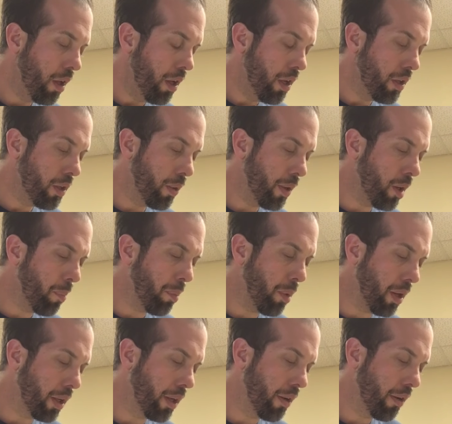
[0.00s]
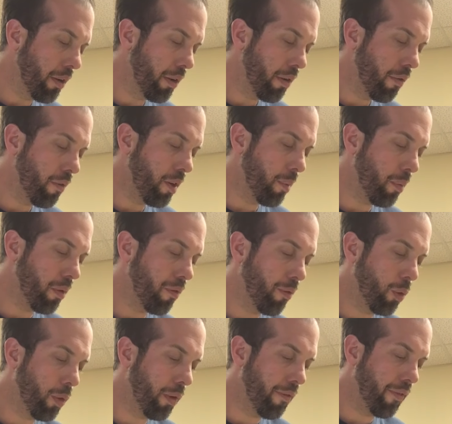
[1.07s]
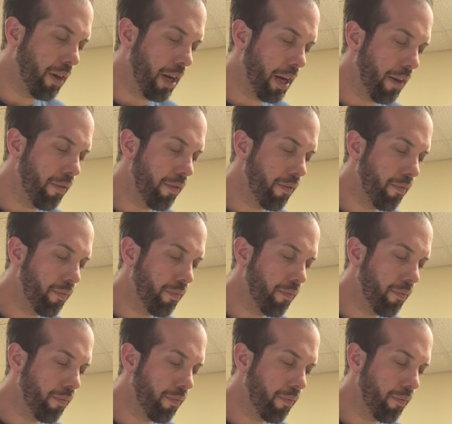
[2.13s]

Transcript: So in our book, for numbers 4 and 5,